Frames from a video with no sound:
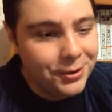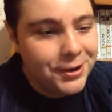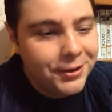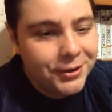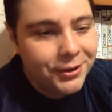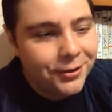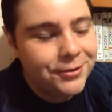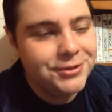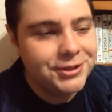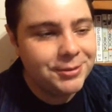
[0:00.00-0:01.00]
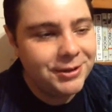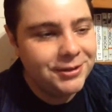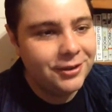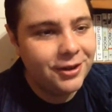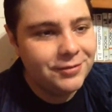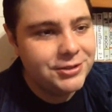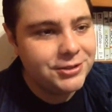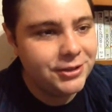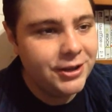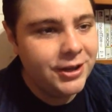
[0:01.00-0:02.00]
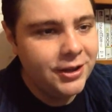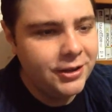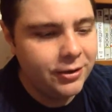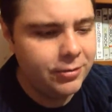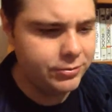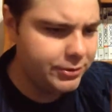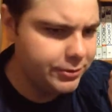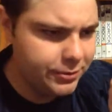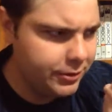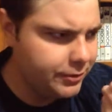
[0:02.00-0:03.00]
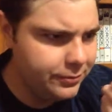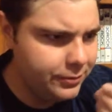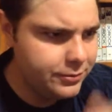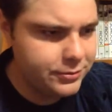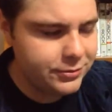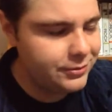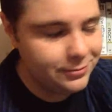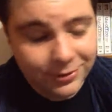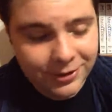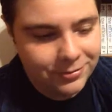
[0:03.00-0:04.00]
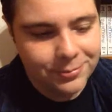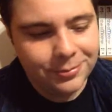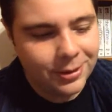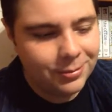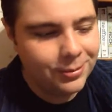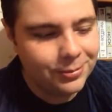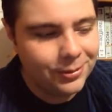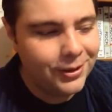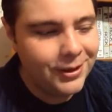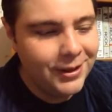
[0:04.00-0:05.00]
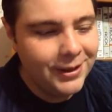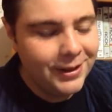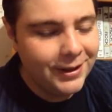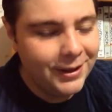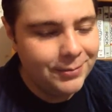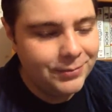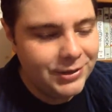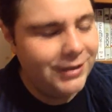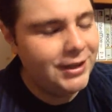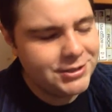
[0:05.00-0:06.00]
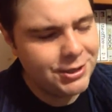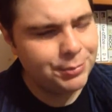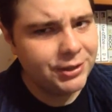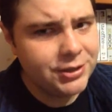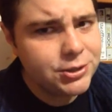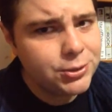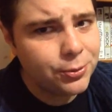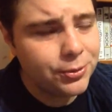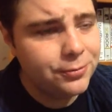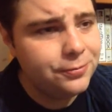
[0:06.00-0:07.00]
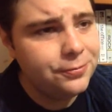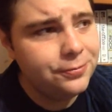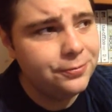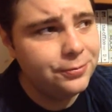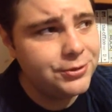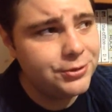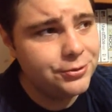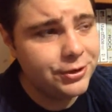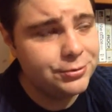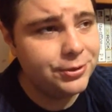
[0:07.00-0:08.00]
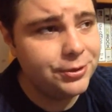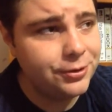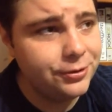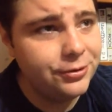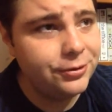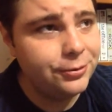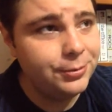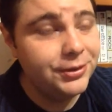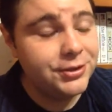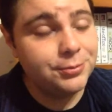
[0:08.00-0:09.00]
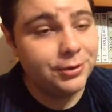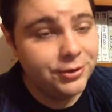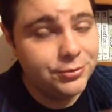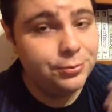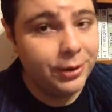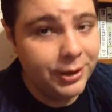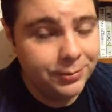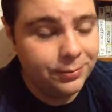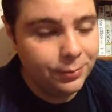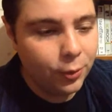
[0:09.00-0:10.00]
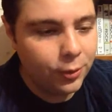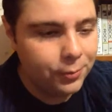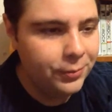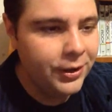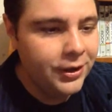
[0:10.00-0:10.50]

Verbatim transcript: pretty on the nose. I mean, obviously, you know, was on their iPhones, you know, whatever, blah blah blah. Um, and that's something that sort of was addressed with her too, but this one is way more,